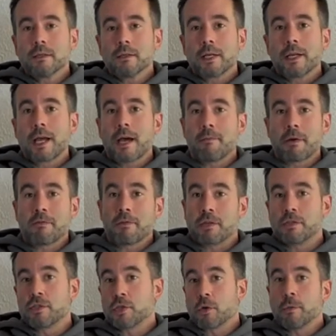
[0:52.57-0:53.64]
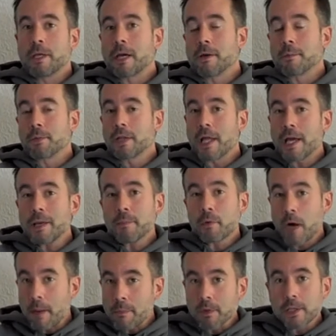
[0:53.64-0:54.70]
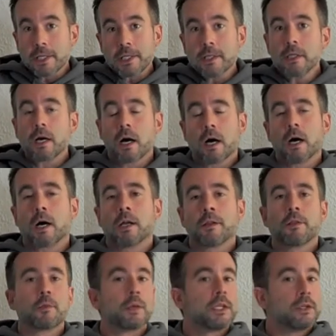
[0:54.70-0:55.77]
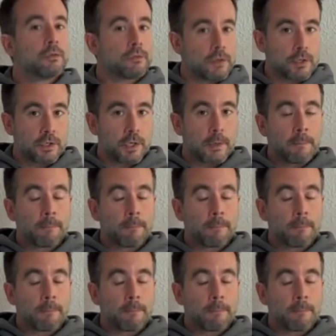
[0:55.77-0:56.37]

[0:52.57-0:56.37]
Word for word: and have my friends show me how to play properly on the Wii U version.